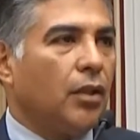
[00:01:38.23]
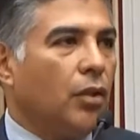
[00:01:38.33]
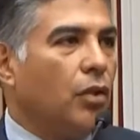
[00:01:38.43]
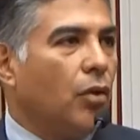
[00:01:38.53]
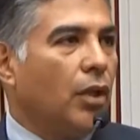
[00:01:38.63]

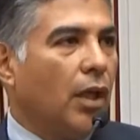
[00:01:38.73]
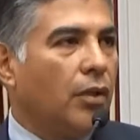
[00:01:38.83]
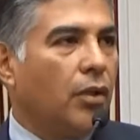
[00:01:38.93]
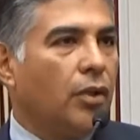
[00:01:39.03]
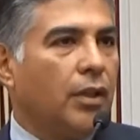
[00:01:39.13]
go to
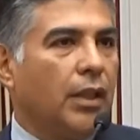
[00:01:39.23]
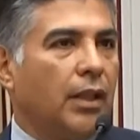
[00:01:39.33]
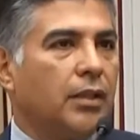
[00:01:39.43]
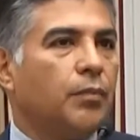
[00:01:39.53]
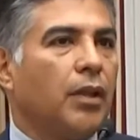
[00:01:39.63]
other good
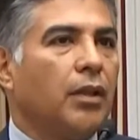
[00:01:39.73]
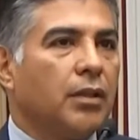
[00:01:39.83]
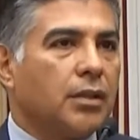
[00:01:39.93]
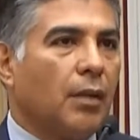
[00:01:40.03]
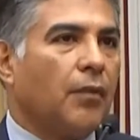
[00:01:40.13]
things, but
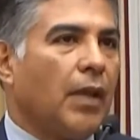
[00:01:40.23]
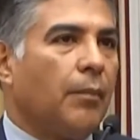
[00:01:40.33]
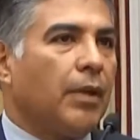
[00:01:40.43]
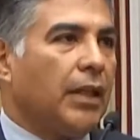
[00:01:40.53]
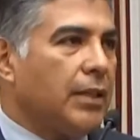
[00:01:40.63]
some of
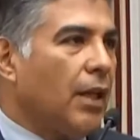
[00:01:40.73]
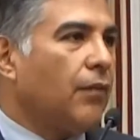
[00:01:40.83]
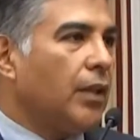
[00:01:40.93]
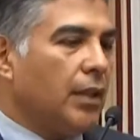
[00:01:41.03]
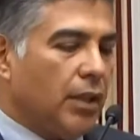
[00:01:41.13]
that money
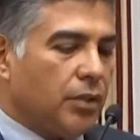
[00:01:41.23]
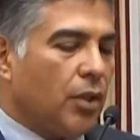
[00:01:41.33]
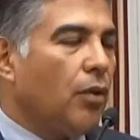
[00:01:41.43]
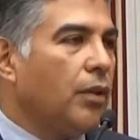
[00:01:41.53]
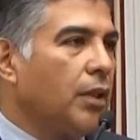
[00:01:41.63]
definitely needs to
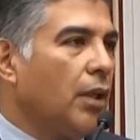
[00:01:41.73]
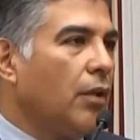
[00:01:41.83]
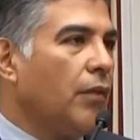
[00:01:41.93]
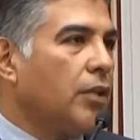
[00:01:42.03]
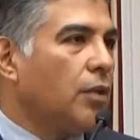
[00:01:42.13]
go into
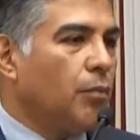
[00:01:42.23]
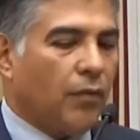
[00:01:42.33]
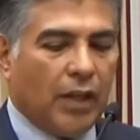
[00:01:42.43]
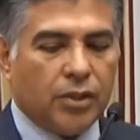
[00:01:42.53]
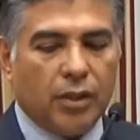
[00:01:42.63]
intervention
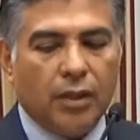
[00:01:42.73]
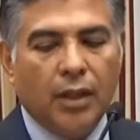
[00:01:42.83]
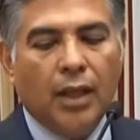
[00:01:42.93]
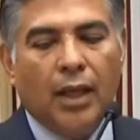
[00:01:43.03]
prevention.